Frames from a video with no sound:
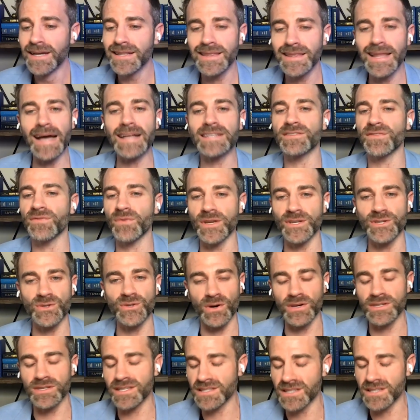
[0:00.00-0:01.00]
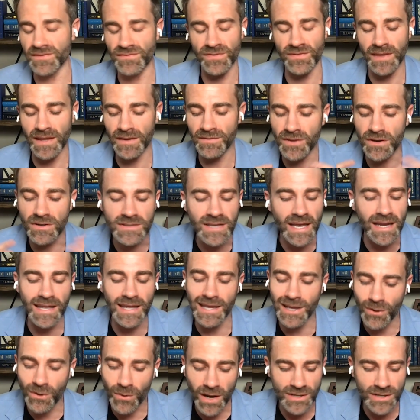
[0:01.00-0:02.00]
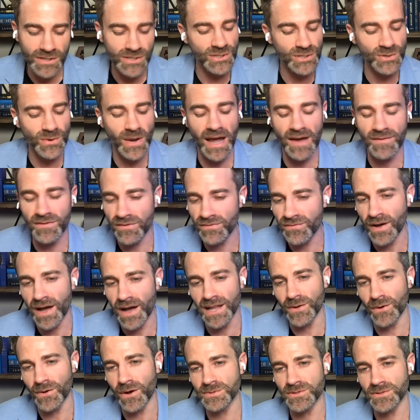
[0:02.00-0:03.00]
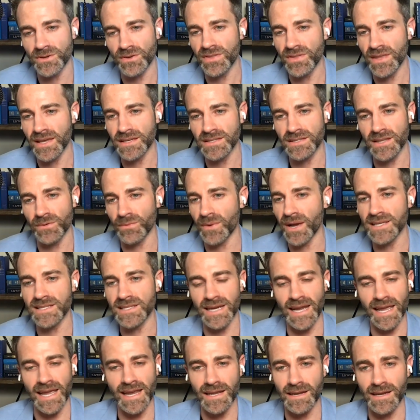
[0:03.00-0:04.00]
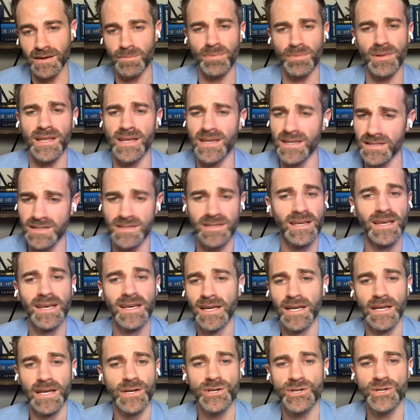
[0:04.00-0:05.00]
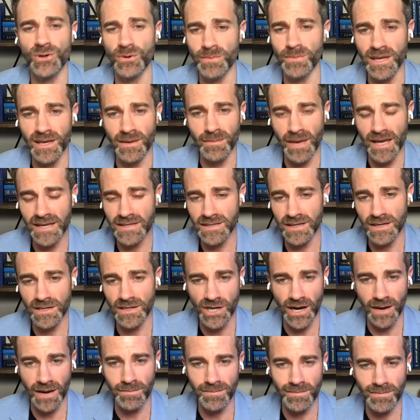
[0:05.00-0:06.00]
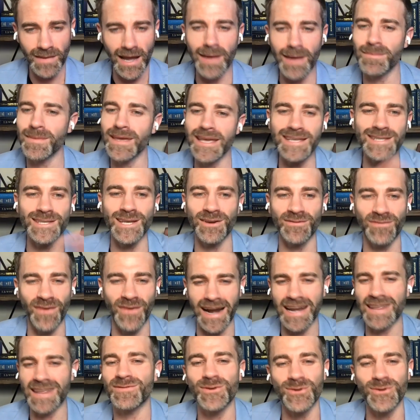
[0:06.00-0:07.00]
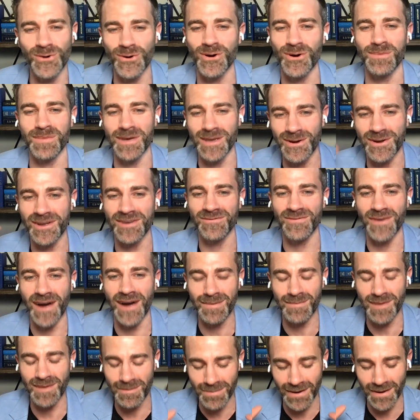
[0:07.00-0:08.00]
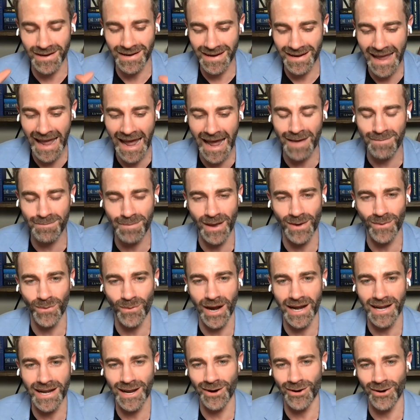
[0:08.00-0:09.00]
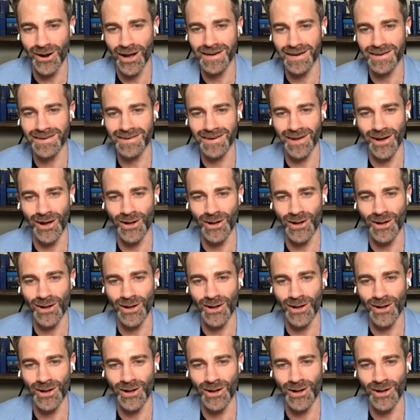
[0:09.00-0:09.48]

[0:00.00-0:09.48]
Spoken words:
lots of resources. If there's any questions you have or follow-ups or things that resonated, please shoot me a message. I'm easy to find. If you Google me, you can find me, but at Ben Whitehair on